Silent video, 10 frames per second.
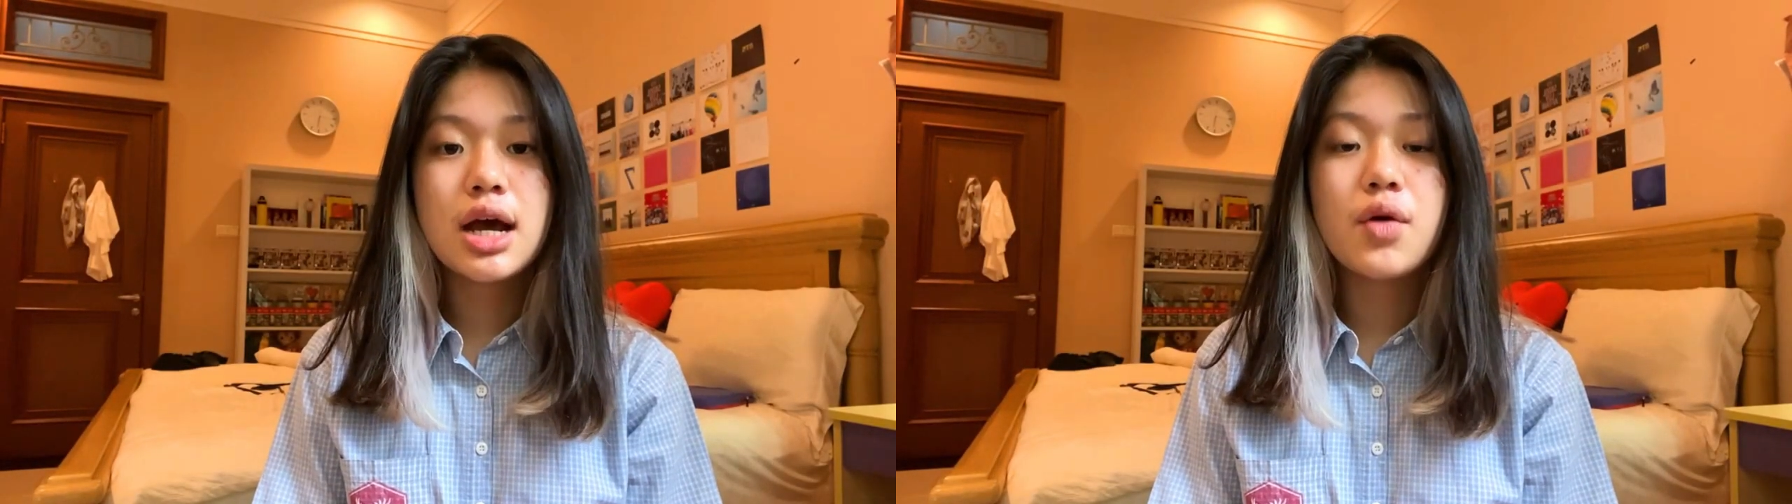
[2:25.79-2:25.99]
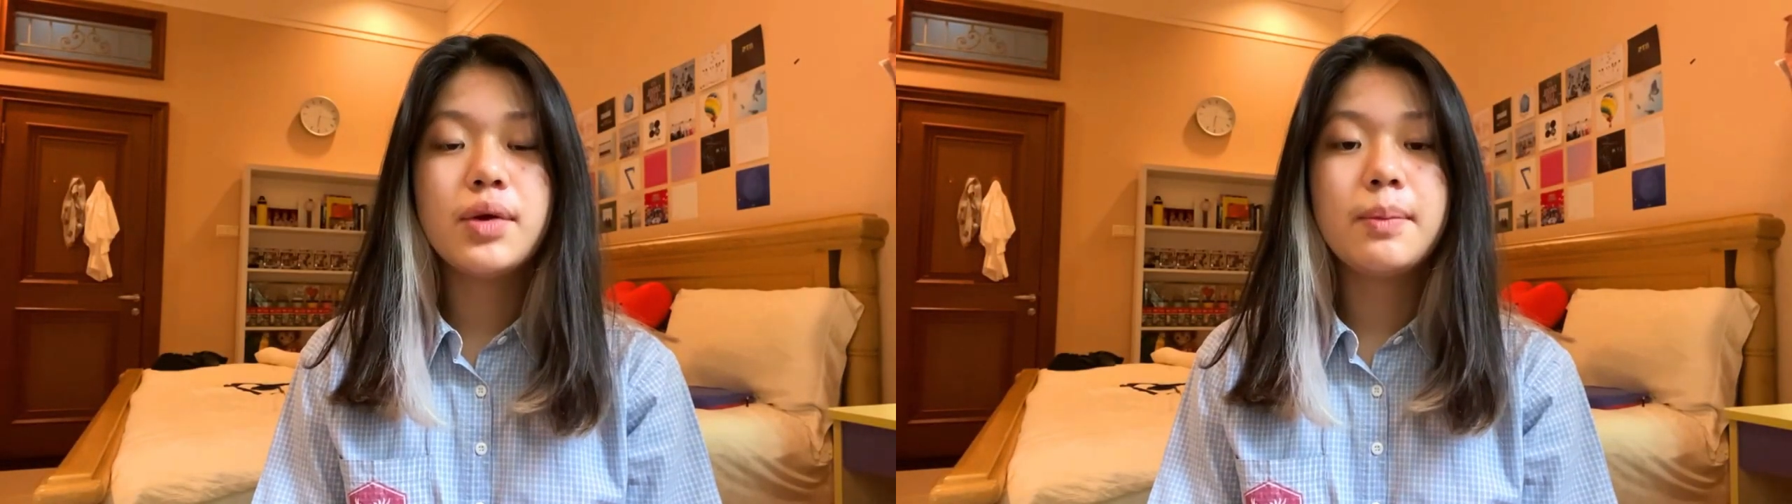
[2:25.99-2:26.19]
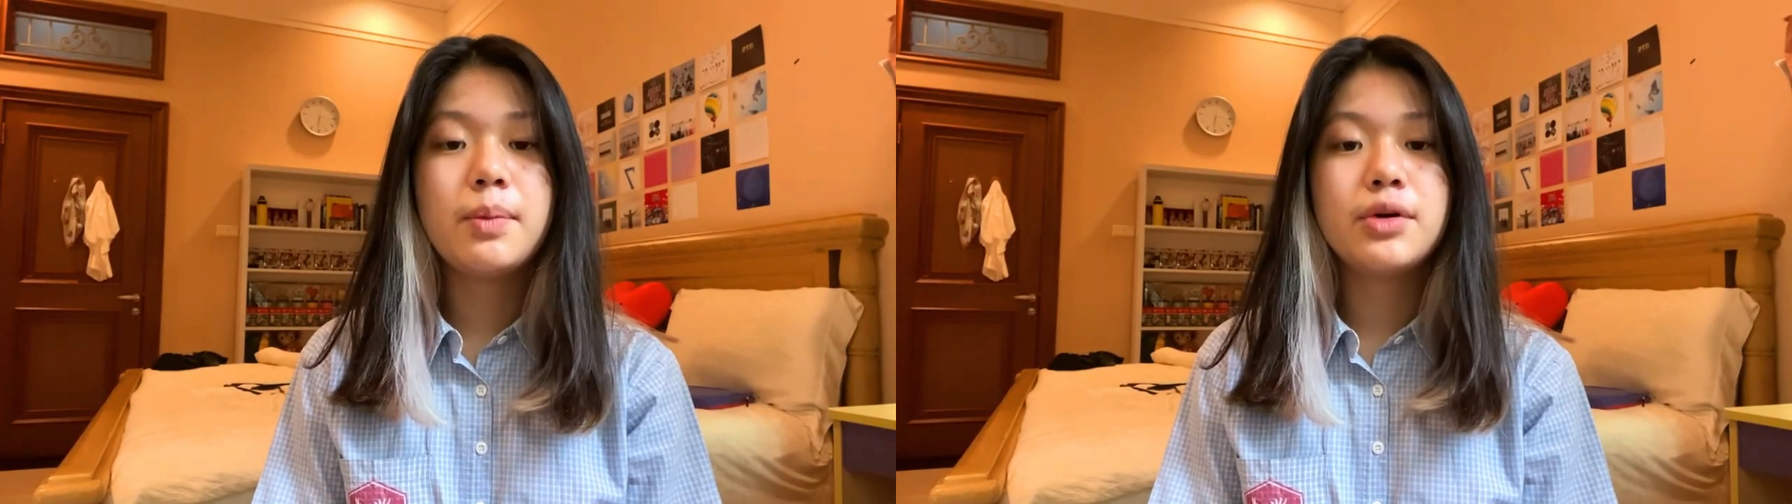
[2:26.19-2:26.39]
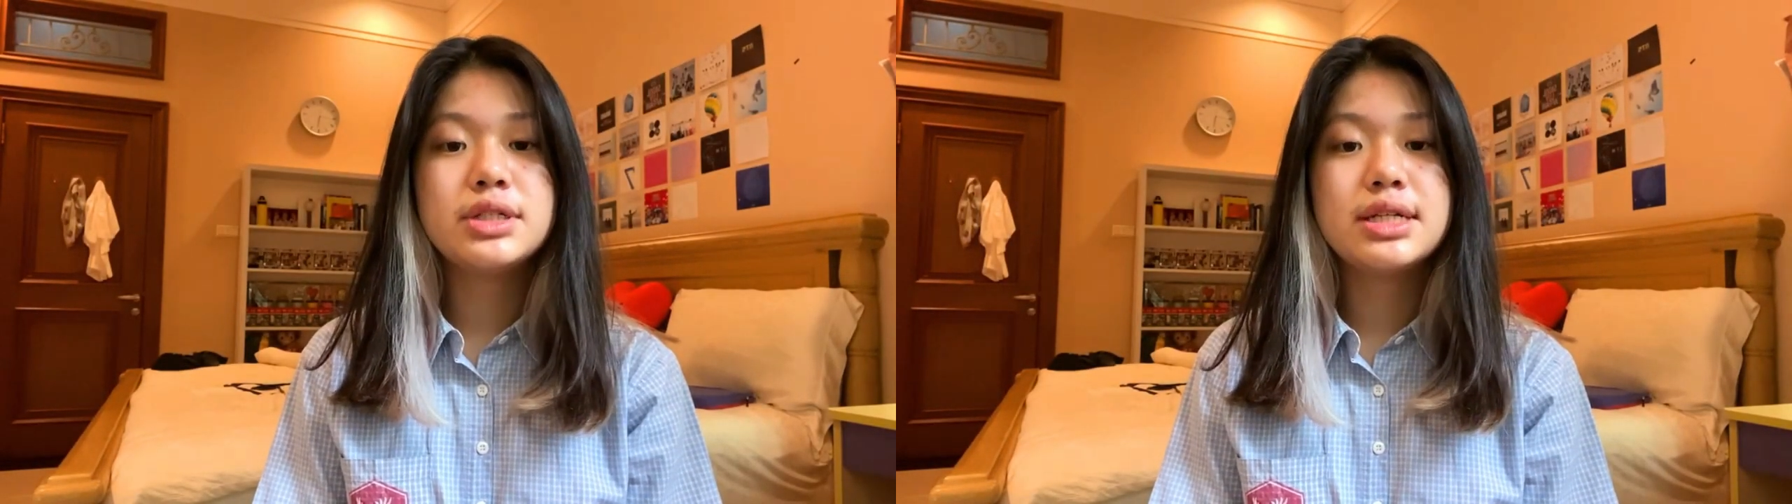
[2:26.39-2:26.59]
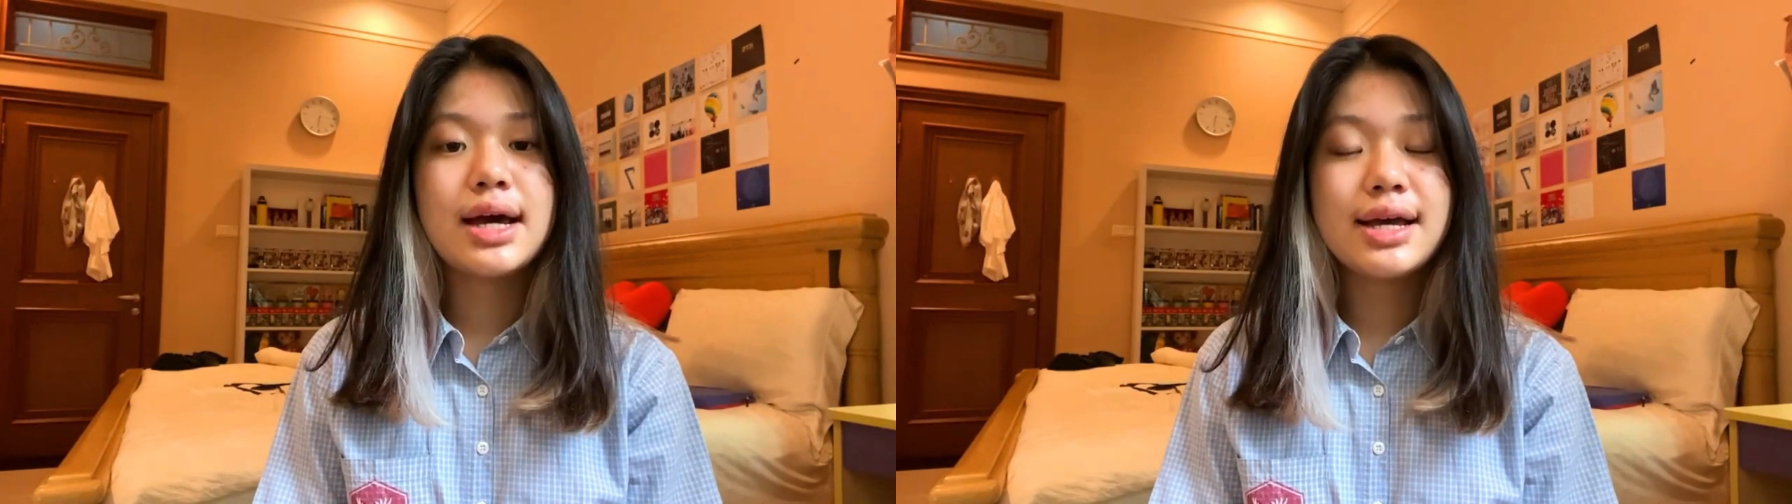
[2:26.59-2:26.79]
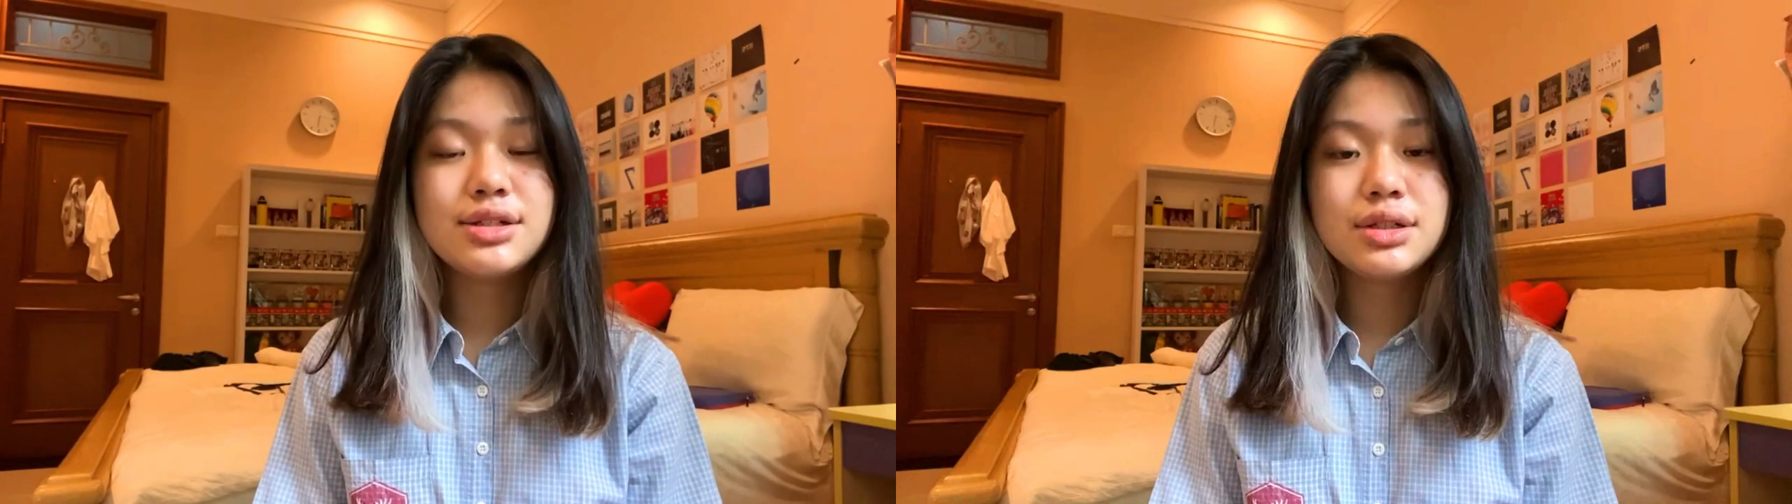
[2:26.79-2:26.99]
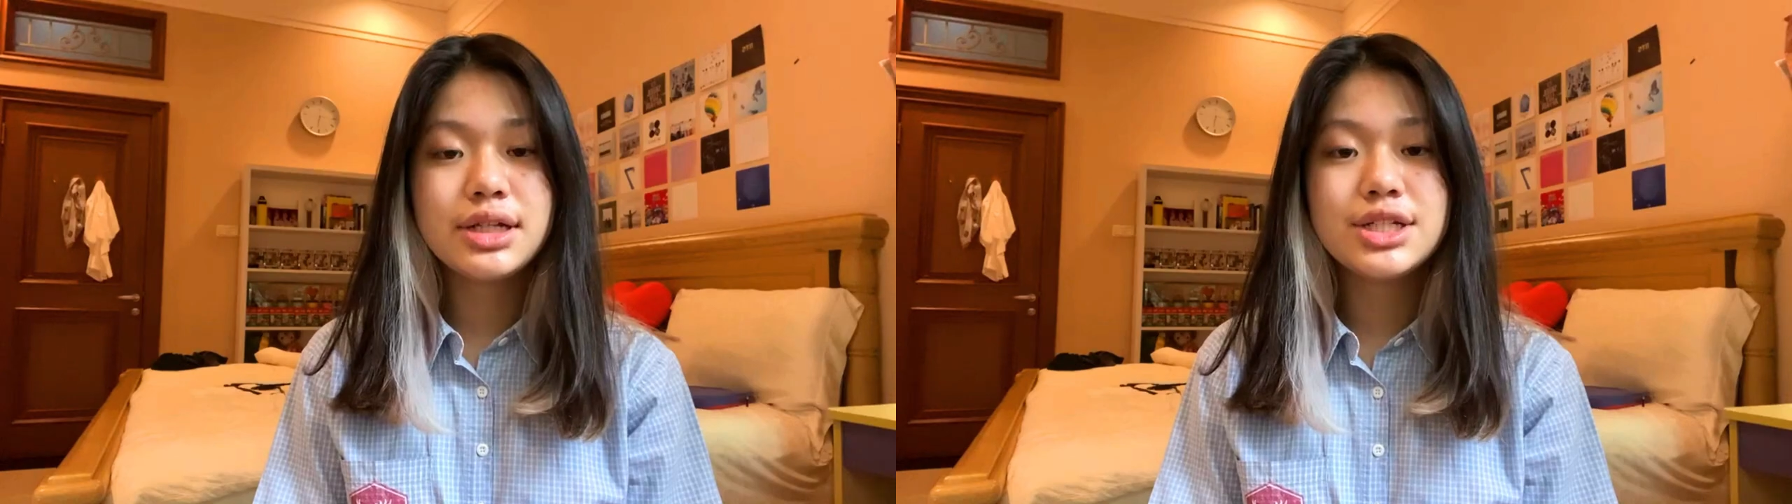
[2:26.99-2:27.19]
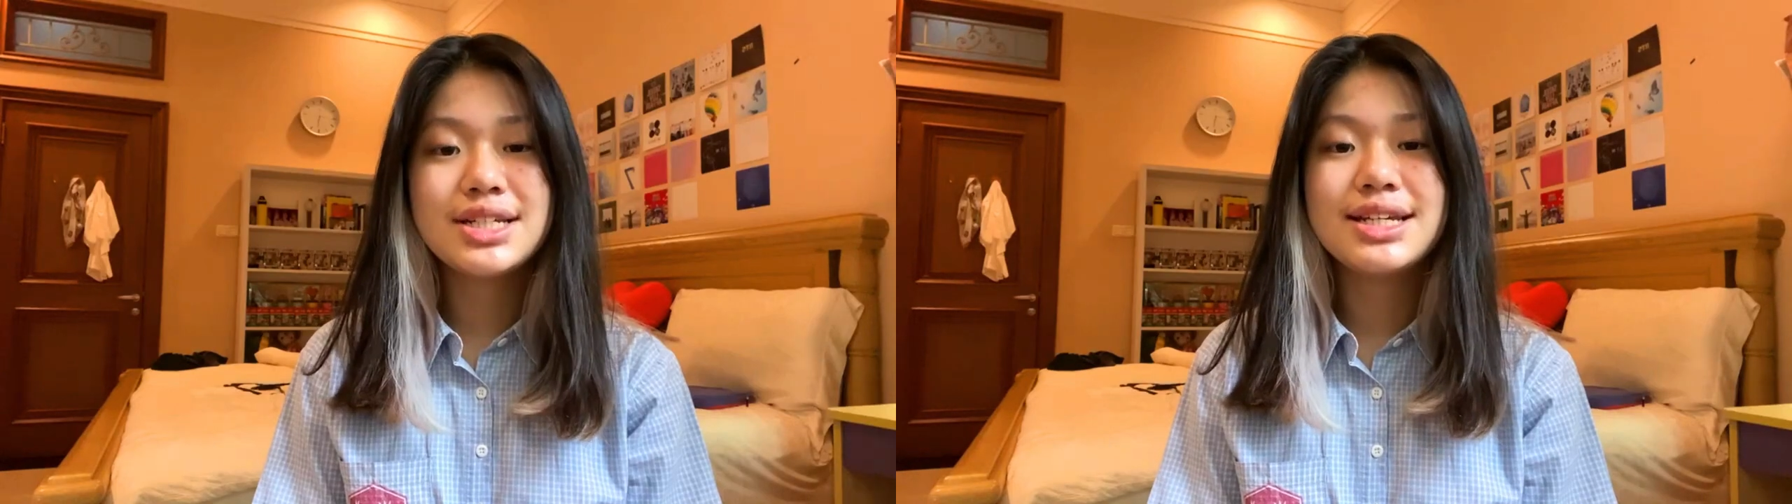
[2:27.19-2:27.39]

how important isolation